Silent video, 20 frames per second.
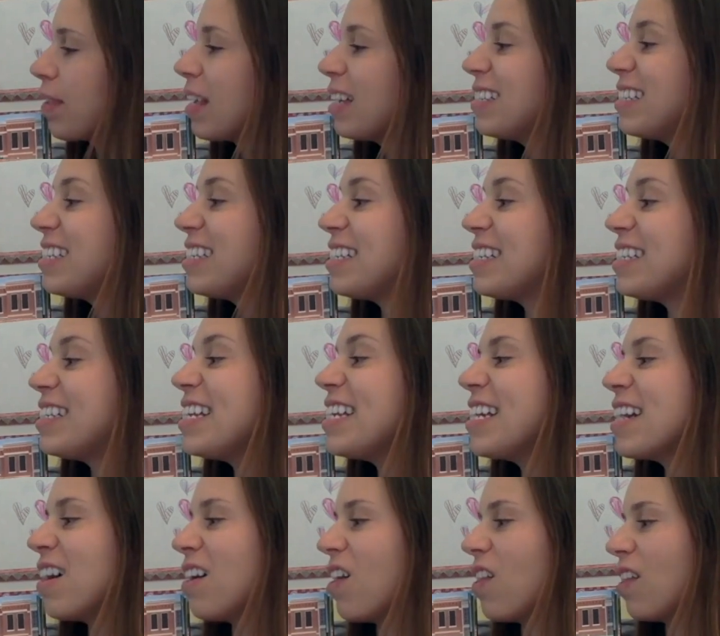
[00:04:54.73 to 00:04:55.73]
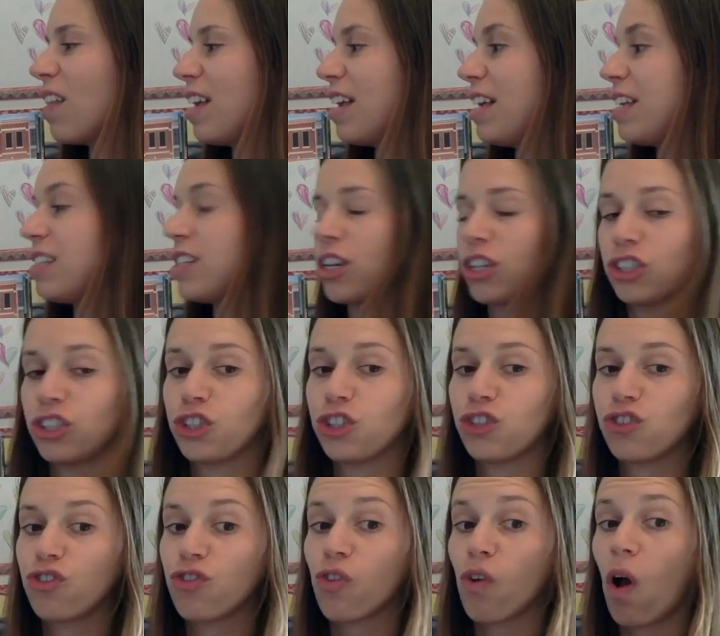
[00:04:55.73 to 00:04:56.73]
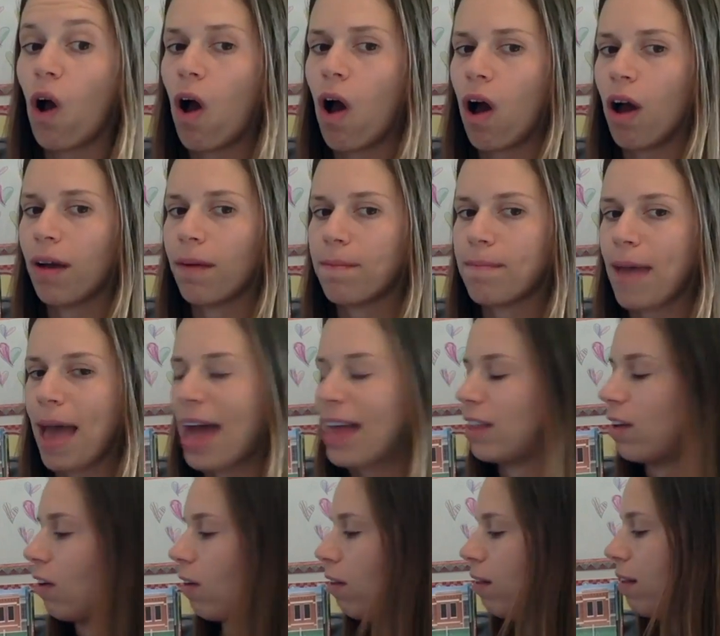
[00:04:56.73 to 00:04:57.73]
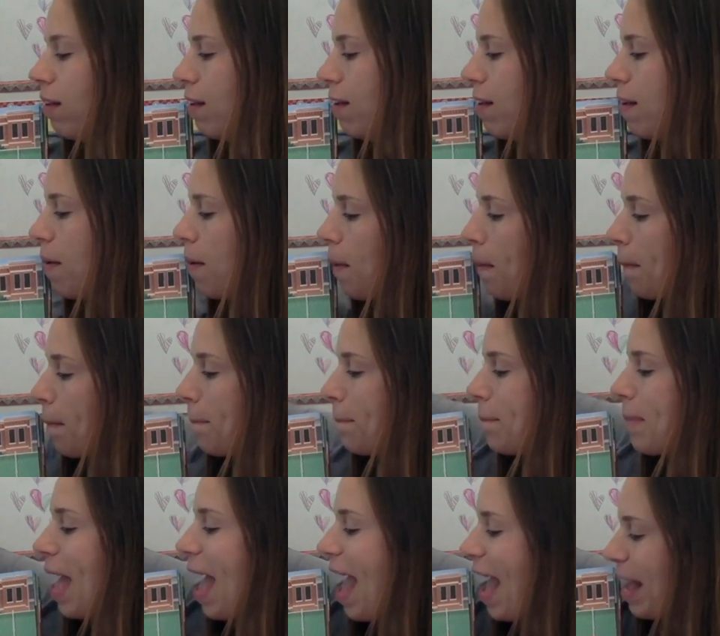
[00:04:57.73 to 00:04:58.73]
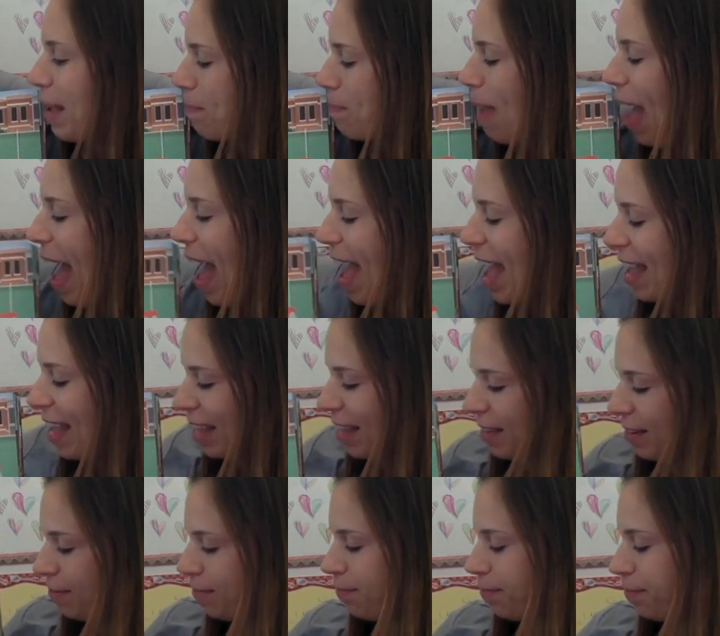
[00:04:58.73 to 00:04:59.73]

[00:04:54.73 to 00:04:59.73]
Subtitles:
Steel is a strong metal. Bang, bang.